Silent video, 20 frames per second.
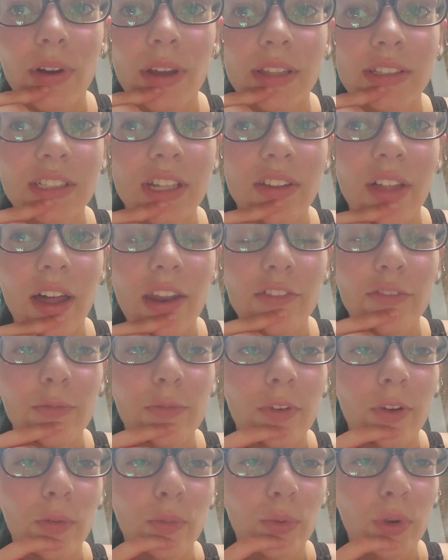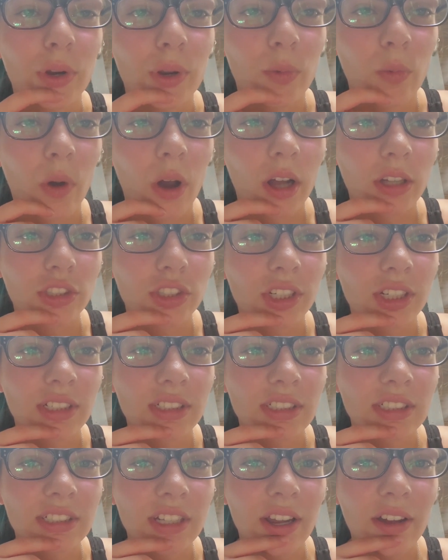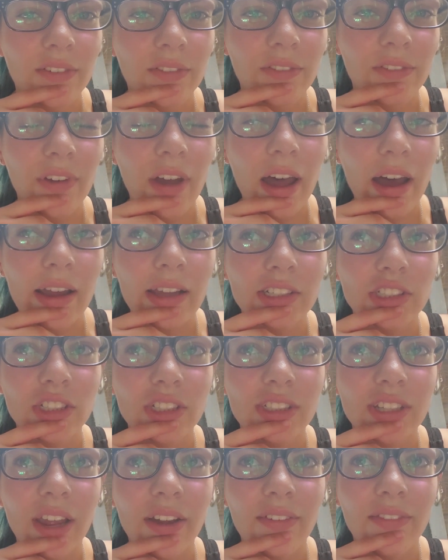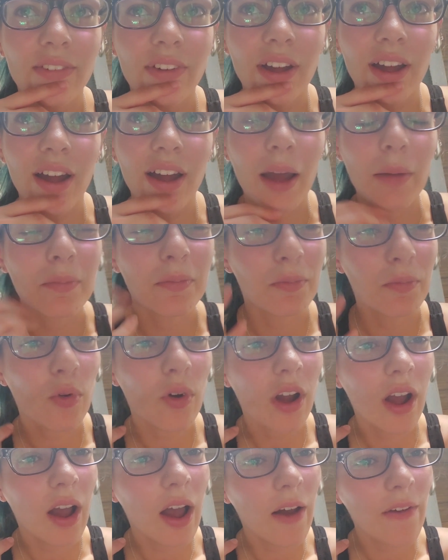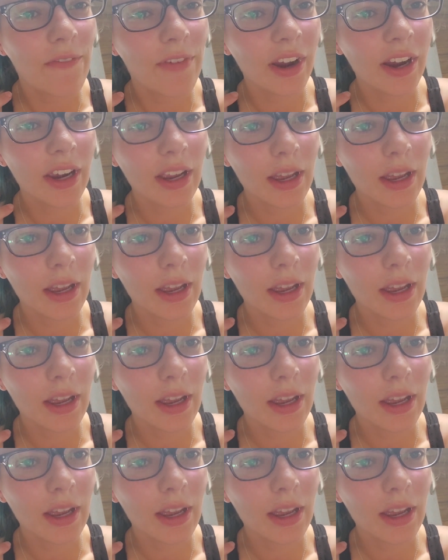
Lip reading: it's a lot of rewatching stuff. I'm a very